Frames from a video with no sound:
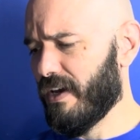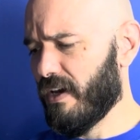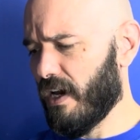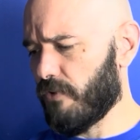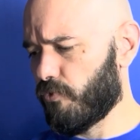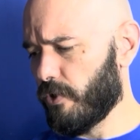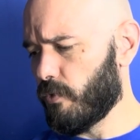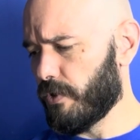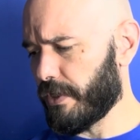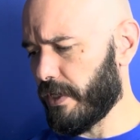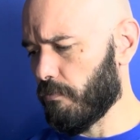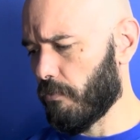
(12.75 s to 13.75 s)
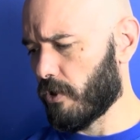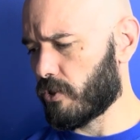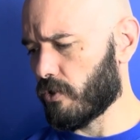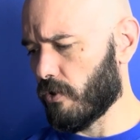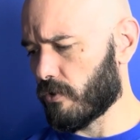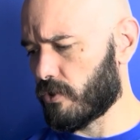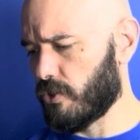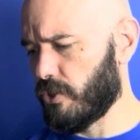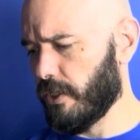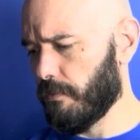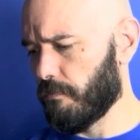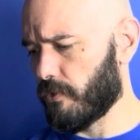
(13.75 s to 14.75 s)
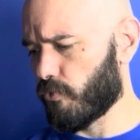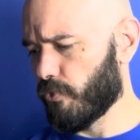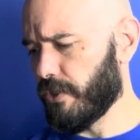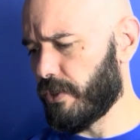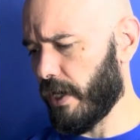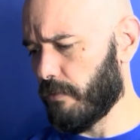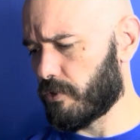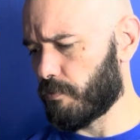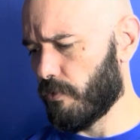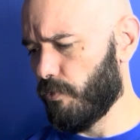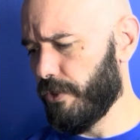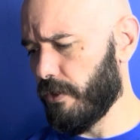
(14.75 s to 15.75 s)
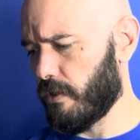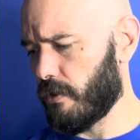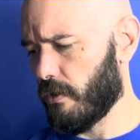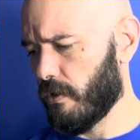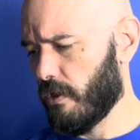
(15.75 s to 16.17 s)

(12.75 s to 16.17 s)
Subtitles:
I frequent a martial arts gym 3 times per week